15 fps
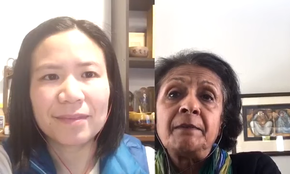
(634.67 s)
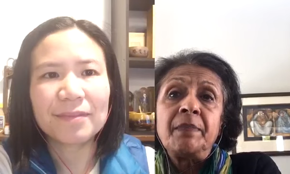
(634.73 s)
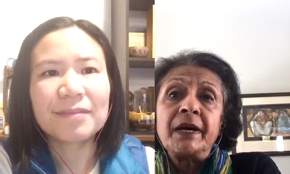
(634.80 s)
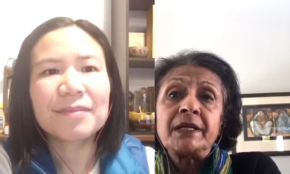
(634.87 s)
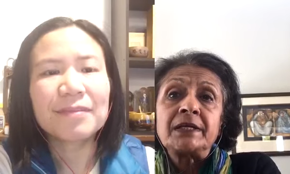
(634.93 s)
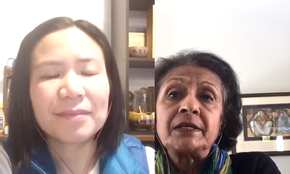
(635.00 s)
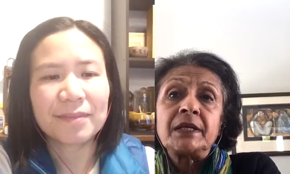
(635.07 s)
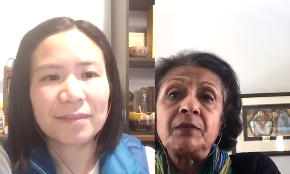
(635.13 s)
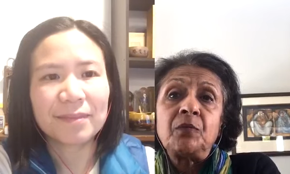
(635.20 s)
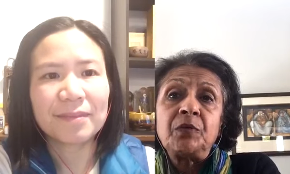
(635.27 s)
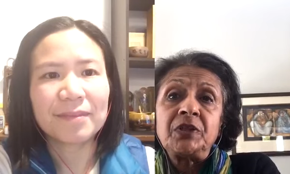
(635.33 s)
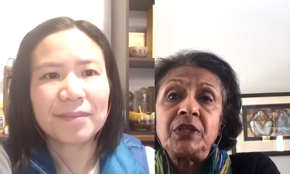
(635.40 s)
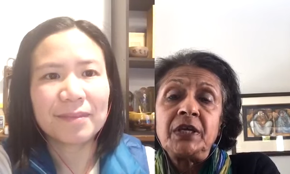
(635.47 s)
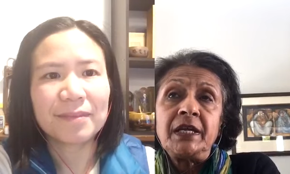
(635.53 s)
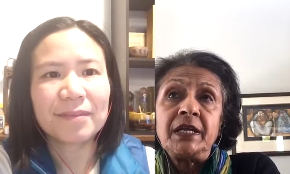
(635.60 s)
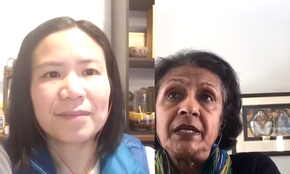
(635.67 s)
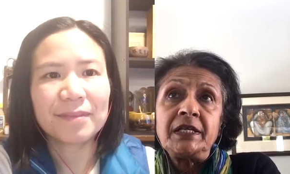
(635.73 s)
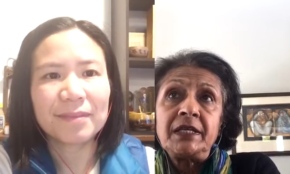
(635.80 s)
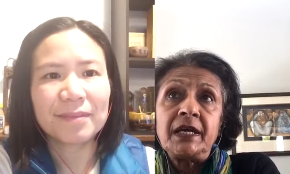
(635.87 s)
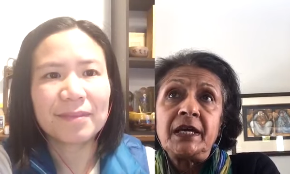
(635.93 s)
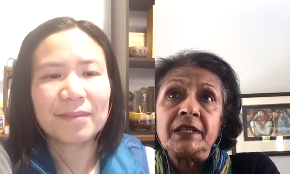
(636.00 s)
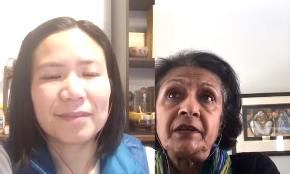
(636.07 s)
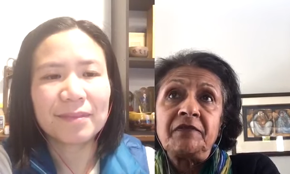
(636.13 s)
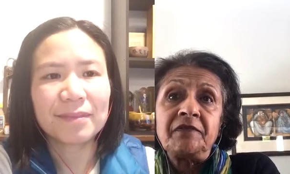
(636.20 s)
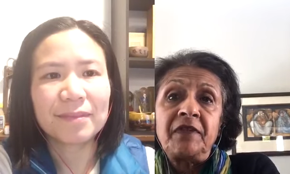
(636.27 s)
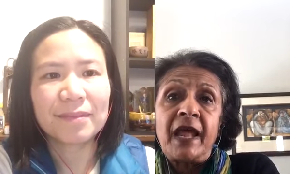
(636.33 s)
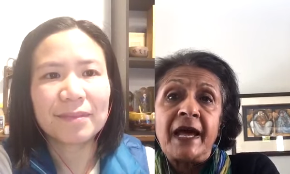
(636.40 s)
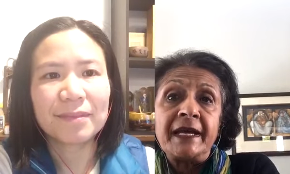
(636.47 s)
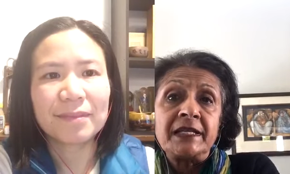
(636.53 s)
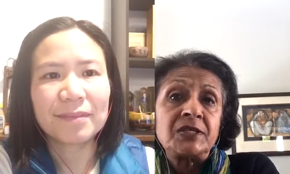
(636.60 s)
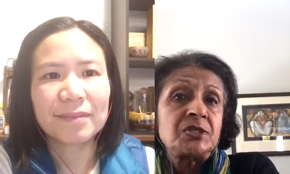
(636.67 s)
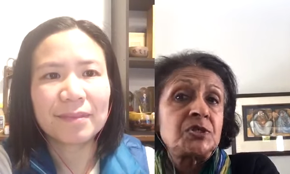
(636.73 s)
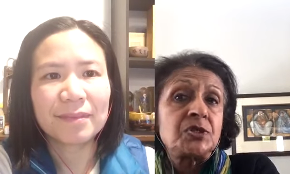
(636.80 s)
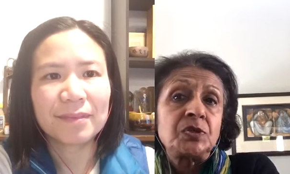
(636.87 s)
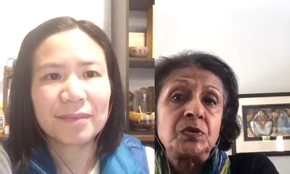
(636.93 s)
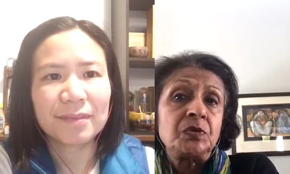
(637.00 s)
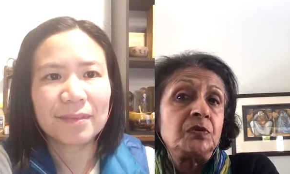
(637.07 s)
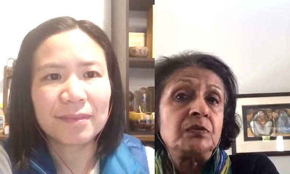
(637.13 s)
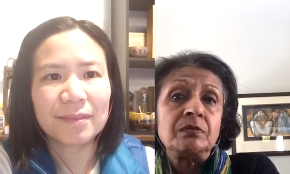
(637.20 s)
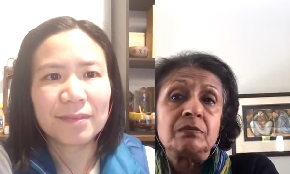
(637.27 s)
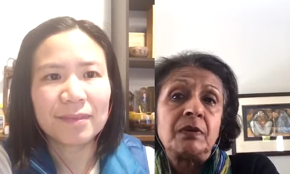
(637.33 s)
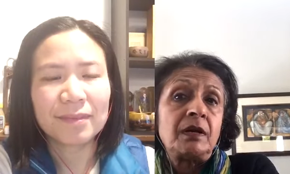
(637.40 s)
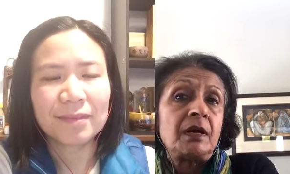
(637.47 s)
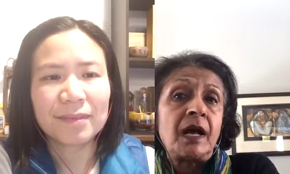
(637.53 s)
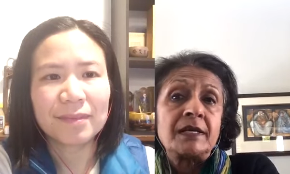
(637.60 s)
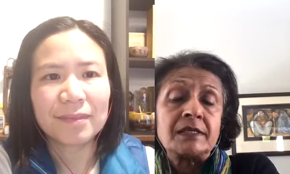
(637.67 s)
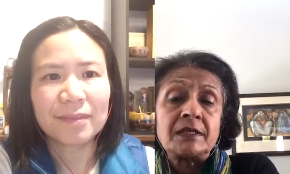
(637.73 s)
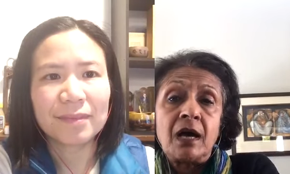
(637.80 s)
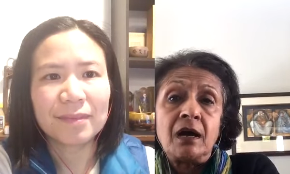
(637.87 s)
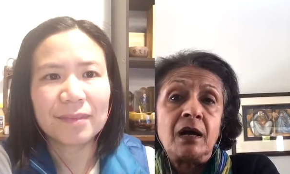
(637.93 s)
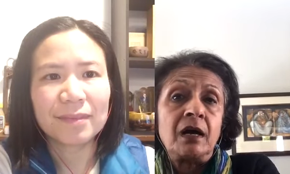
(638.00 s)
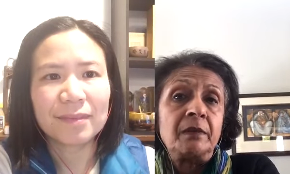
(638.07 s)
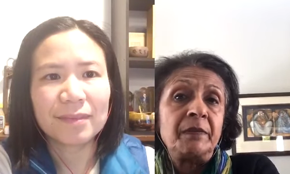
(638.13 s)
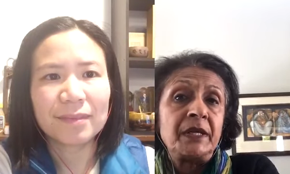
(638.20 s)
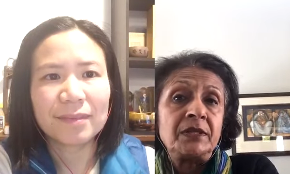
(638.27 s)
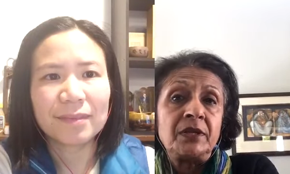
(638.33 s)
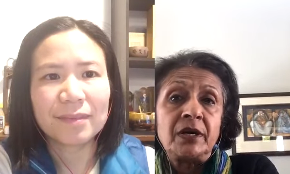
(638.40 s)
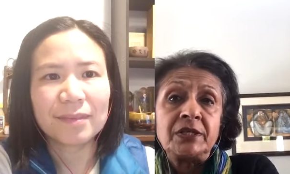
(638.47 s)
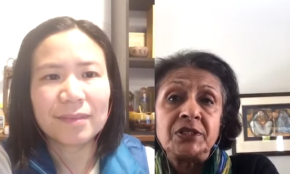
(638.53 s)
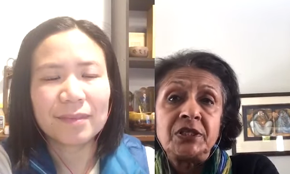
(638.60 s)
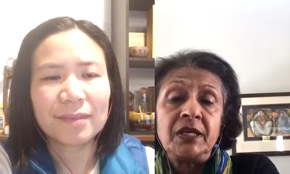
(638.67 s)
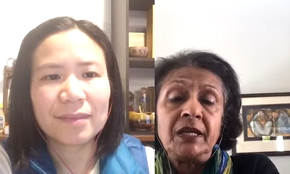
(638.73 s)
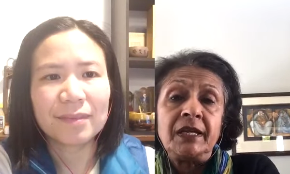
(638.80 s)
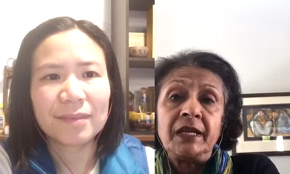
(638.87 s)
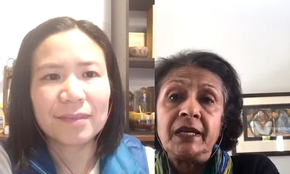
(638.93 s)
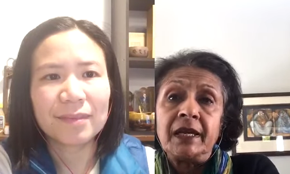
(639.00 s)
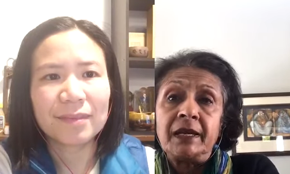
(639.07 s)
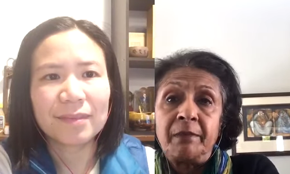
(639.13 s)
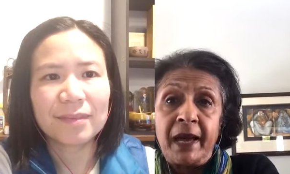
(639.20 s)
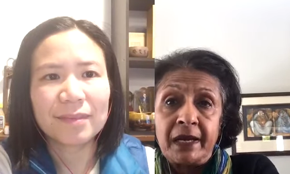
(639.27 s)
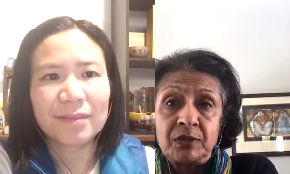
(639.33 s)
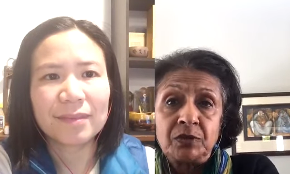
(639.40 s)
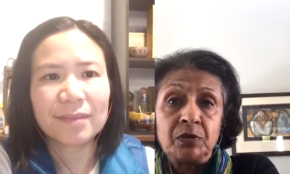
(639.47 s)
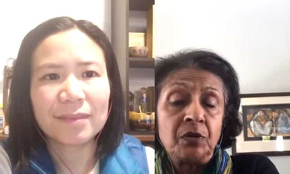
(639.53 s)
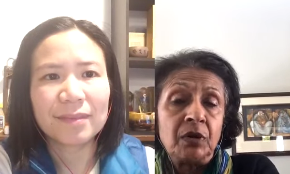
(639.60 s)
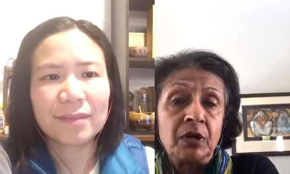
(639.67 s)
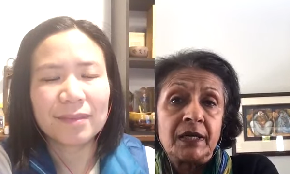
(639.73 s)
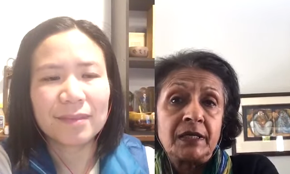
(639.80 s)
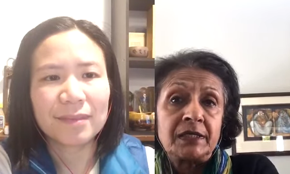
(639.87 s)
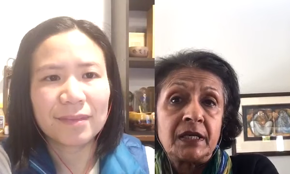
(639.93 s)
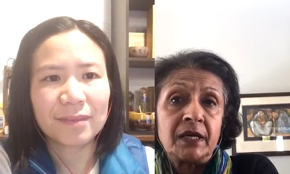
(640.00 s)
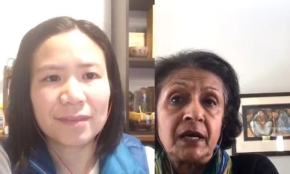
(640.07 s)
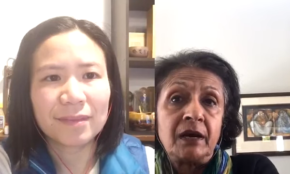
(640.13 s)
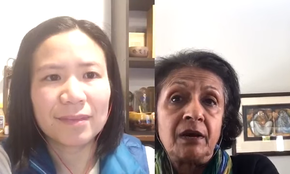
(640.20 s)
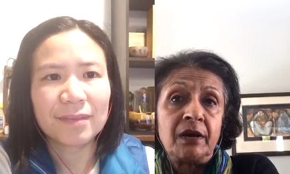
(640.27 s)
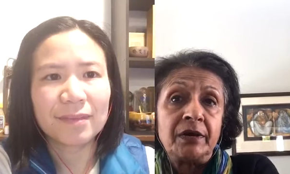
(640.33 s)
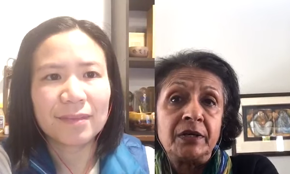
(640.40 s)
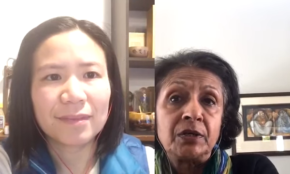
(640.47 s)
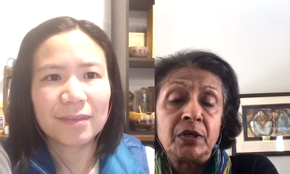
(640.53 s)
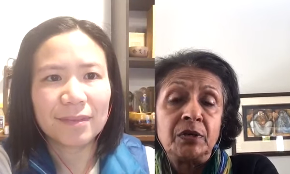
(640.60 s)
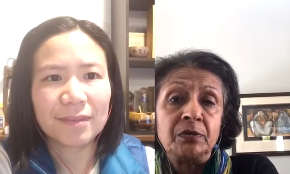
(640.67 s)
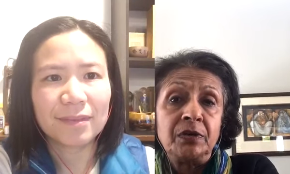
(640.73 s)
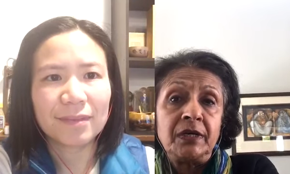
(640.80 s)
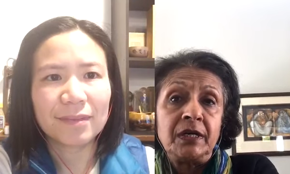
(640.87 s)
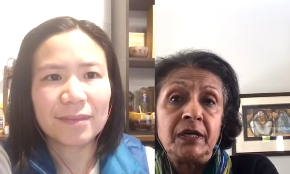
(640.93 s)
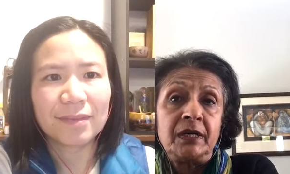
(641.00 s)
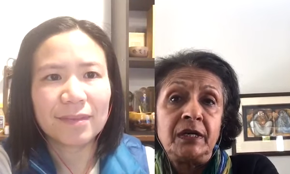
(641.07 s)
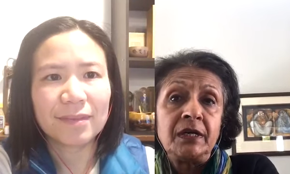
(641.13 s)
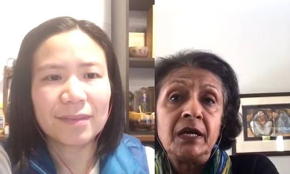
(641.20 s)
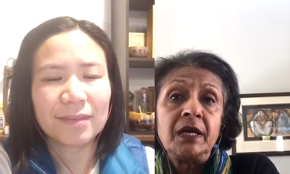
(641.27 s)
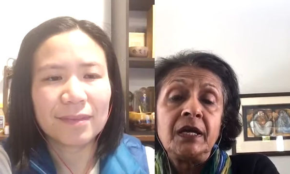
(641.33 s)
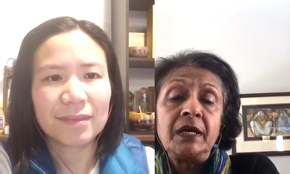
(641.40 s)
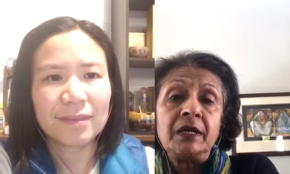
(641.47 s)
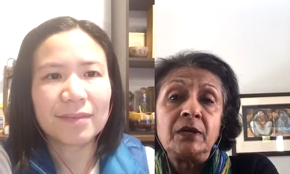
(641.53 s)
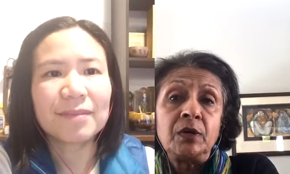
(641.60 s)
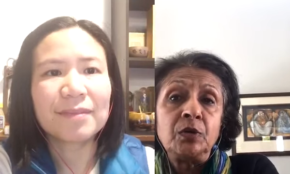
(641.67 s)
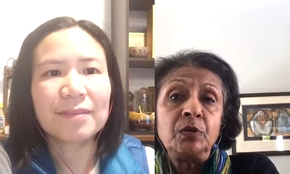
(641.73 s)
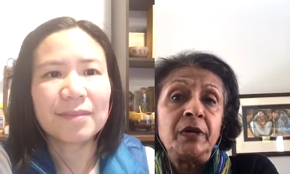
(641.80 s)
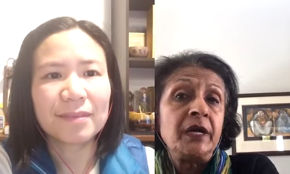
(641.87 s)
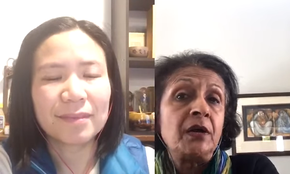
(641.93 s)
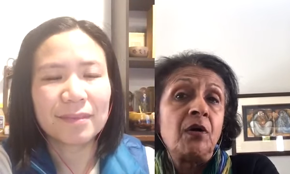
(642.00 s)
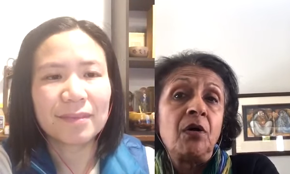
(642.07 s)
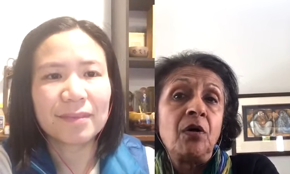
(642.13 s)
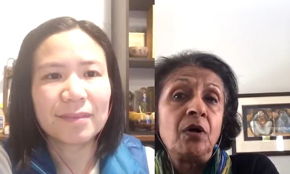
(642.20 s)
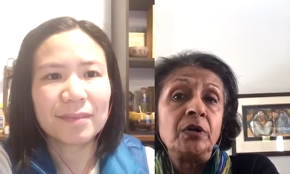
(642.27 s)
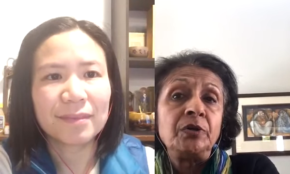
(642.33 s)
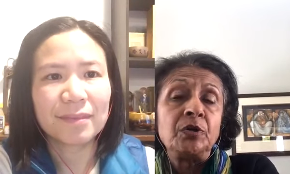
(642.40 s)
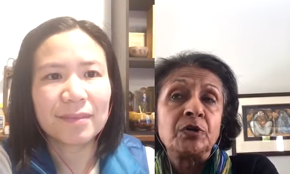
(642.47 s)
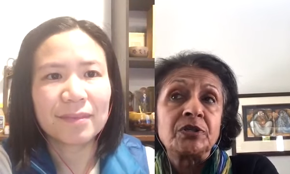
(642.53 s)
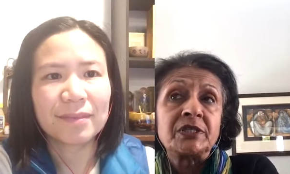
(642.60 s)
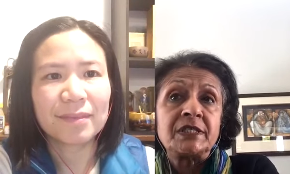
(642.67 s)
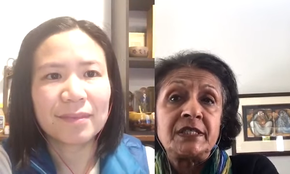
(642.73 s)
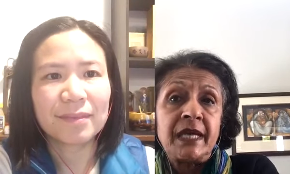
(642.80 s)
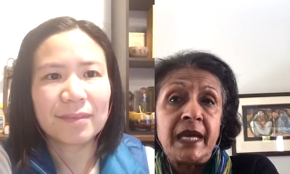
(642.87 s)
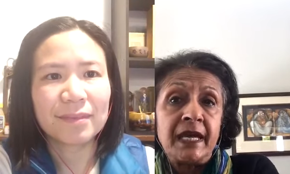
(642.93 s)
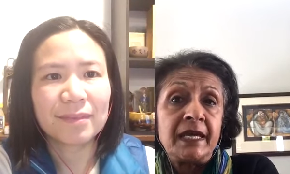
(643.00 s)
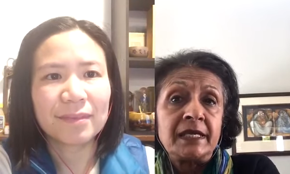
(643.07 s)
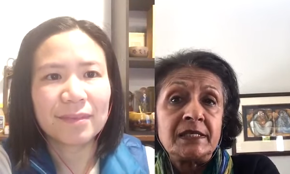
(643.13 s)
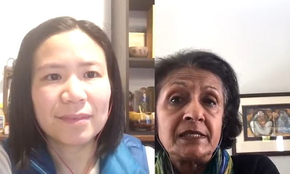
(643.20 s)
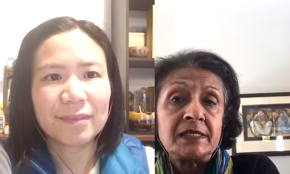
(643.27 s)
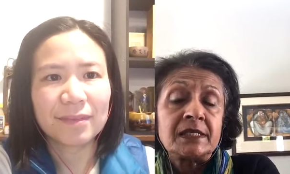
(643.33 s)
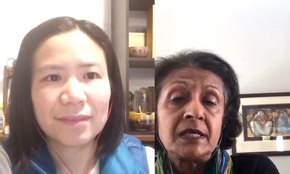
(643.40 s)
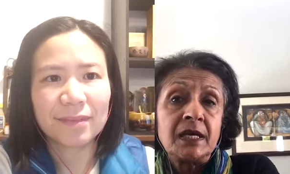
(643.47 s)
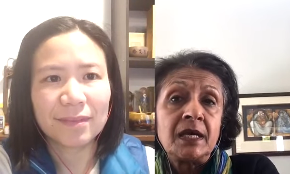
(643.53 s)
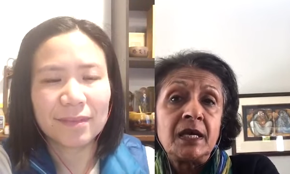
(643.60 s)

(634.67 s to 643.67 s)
Speaker 1: But within India, the flights to Assam and Darjeeling and back to Kolkata are included, including all your stays.